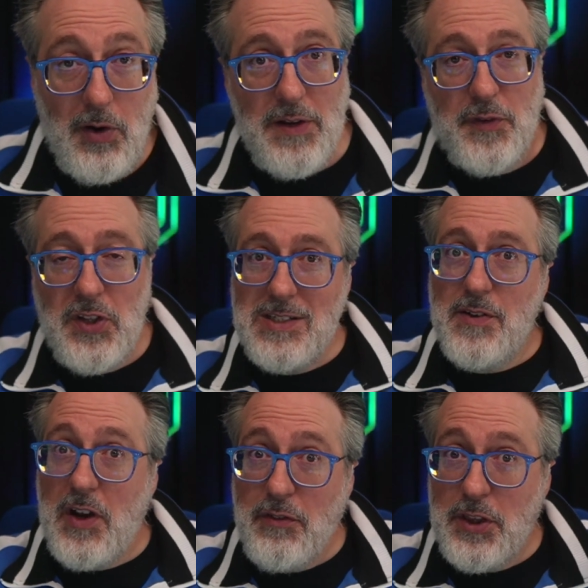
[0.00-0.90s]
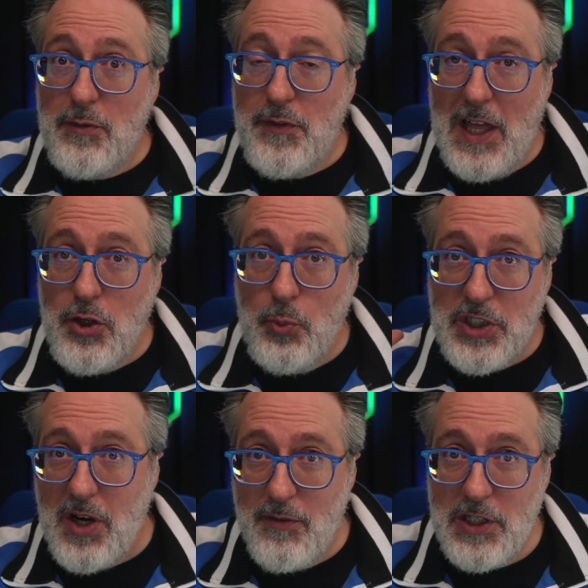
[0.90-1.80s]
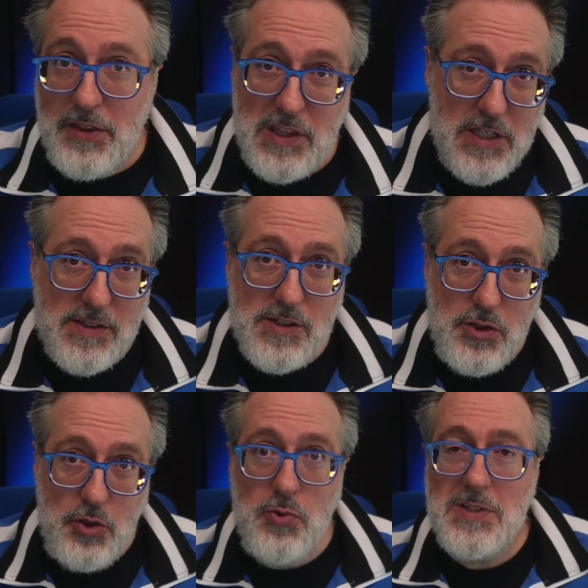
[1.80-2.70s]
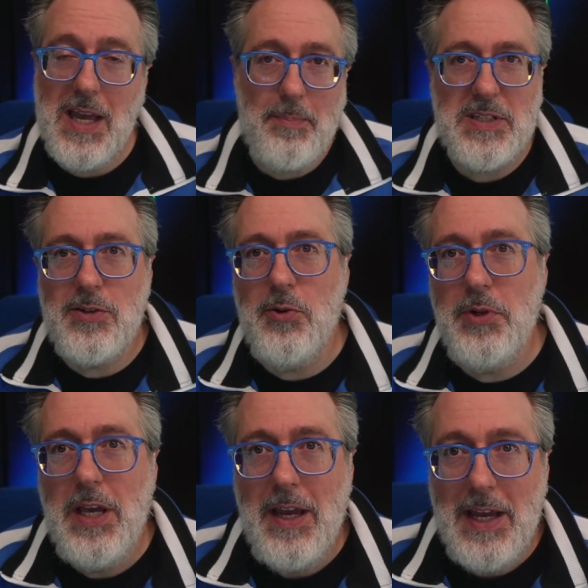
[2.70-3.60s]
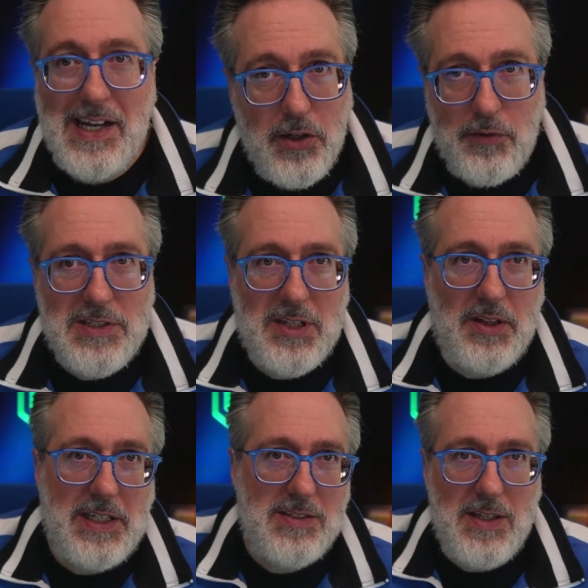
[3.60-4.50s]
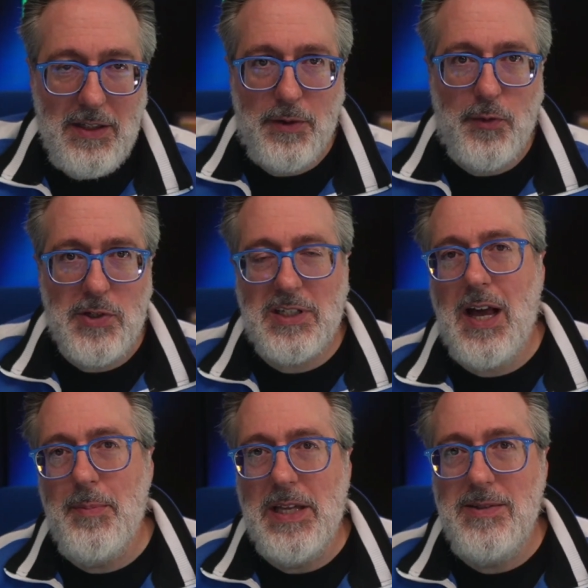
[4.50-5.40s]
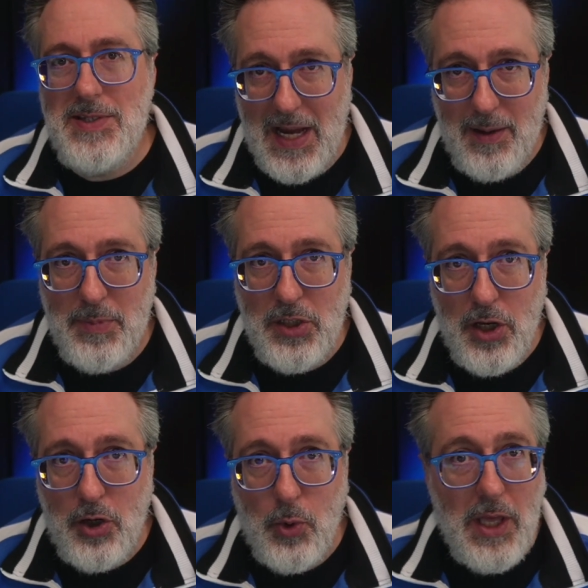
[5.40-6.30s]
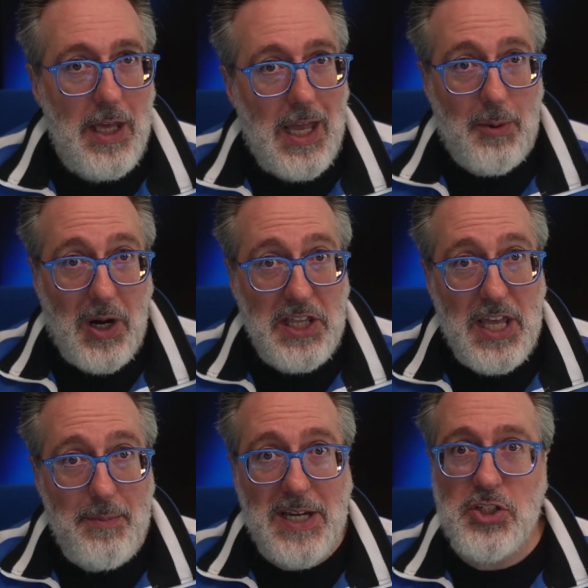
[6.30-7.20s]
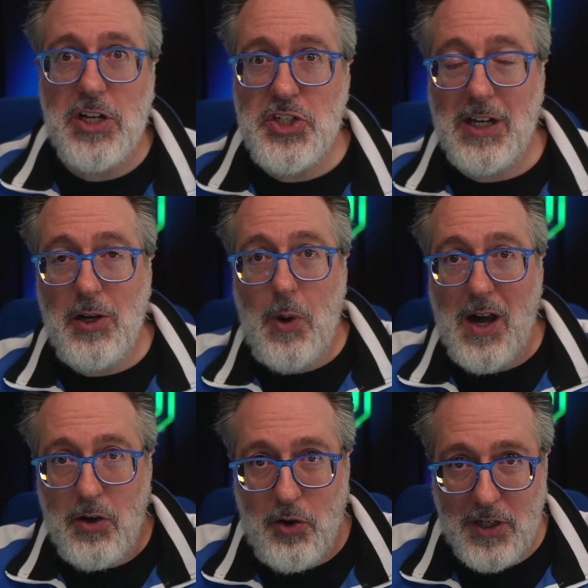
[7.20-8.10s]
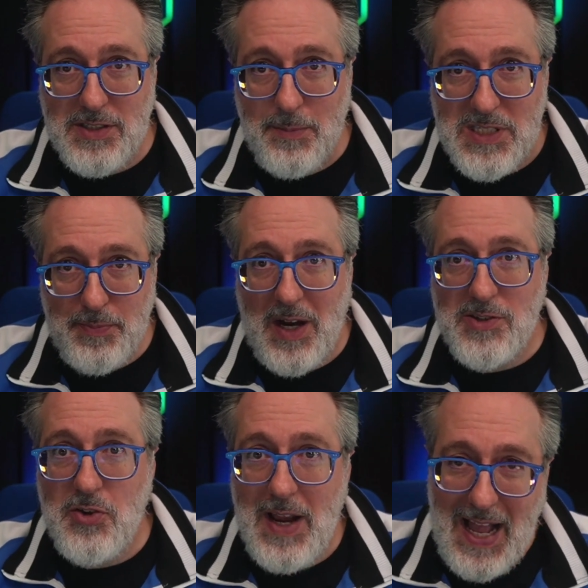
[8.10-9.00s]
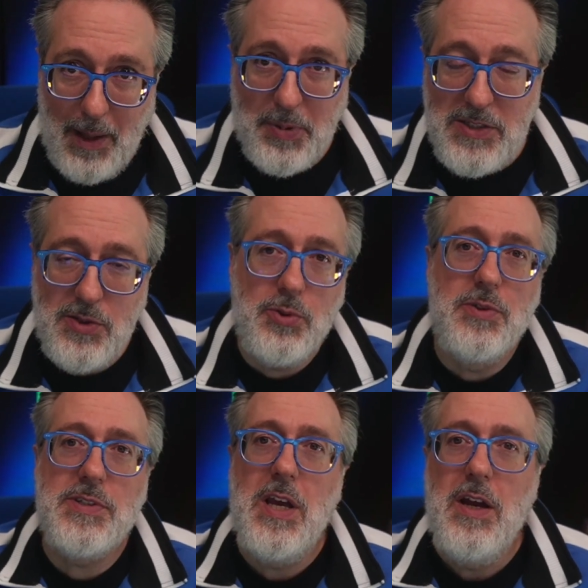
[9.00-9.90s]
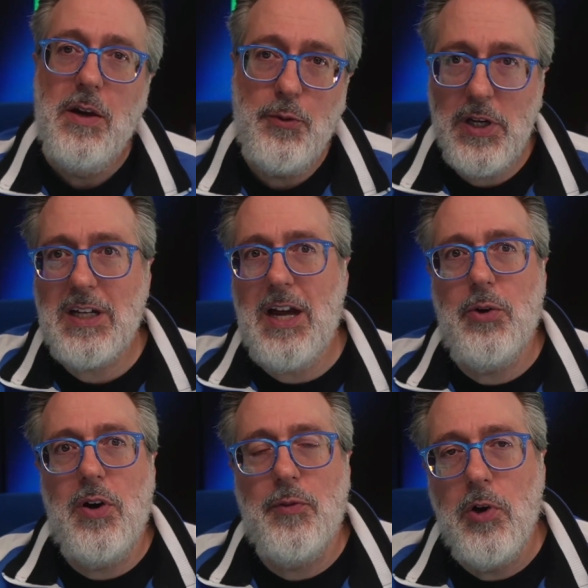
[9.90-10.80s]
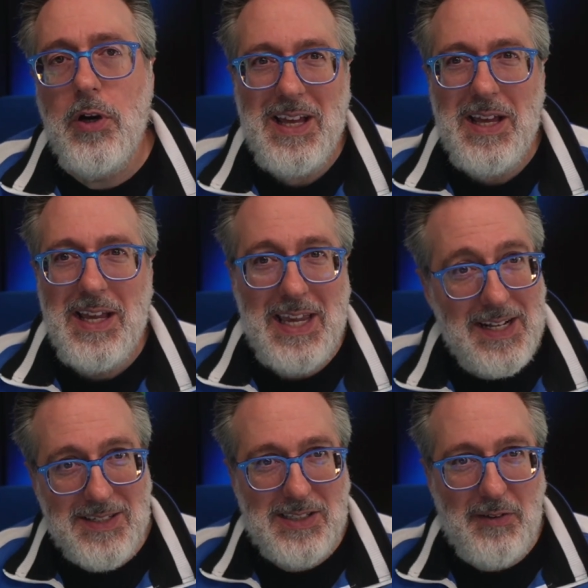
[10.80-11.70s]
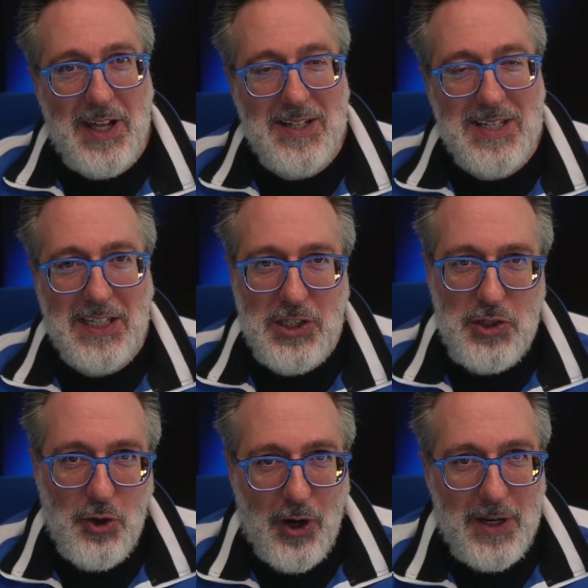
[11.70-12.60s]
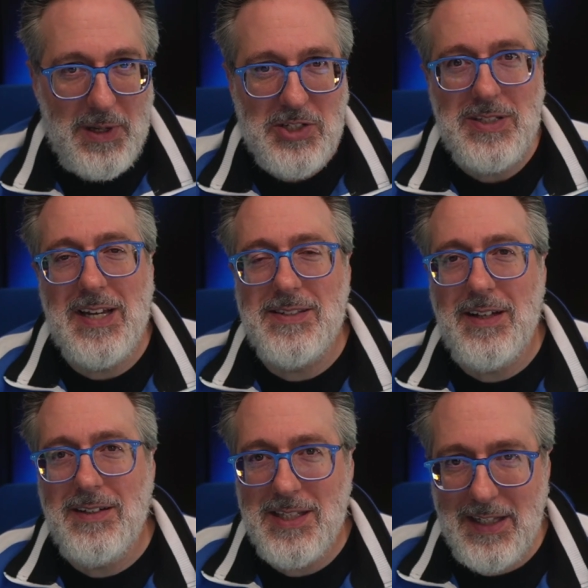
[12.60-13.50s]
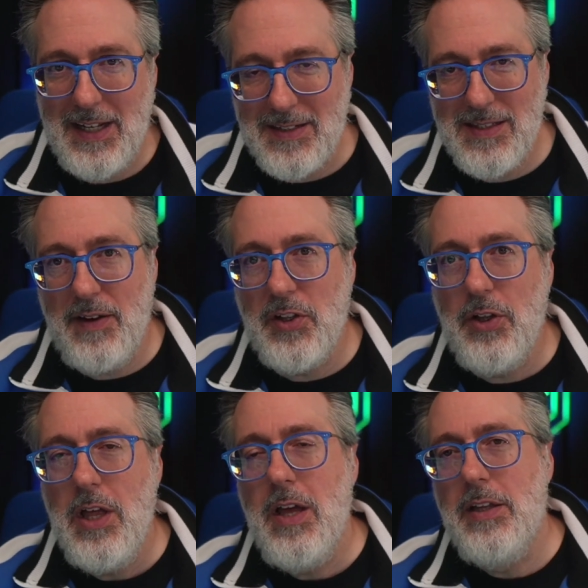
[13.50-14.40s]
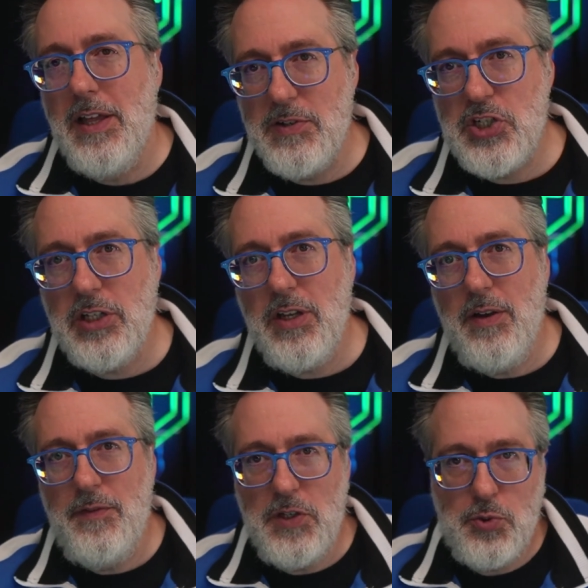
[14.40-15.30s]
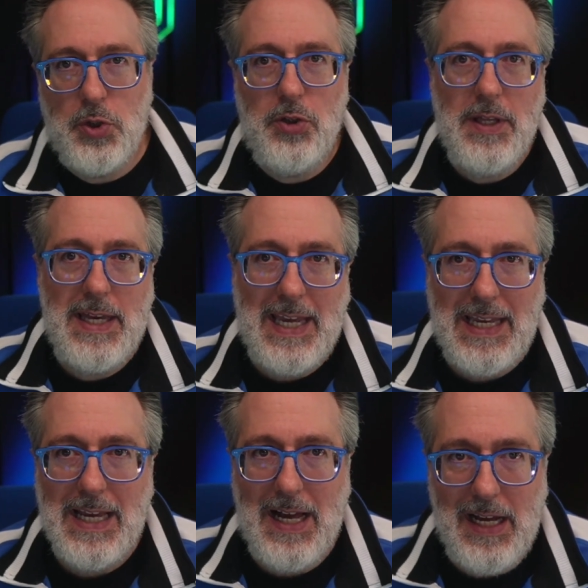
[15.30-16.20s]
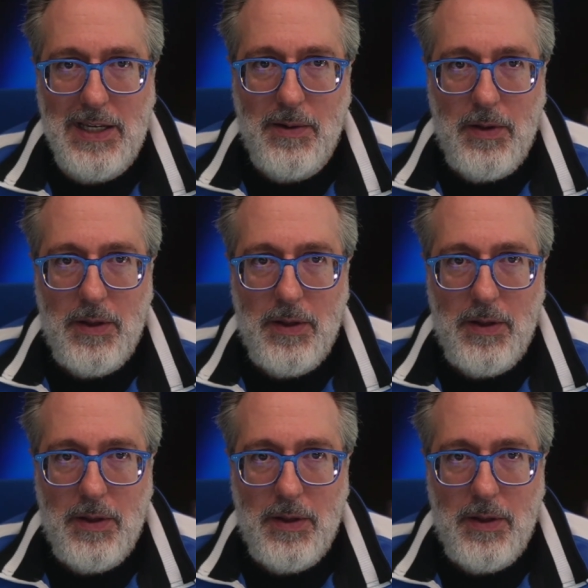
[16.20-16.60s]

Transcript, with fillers: All right, for links of everything of value we covered in this news episode, head on over to the links in the first comment down below. And while you're there, make sure to check out our awesome sponsor, Applitools, free account offer, and discover how to take your automation testing to the next level, leveraging visual AI.